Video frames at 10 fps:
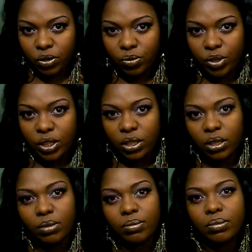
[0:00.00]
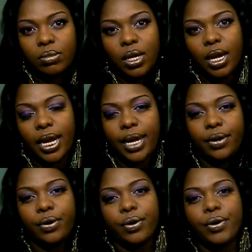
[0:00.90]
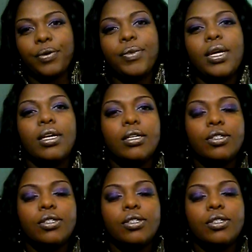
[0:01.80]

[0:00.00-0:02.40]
store which um I kind of know her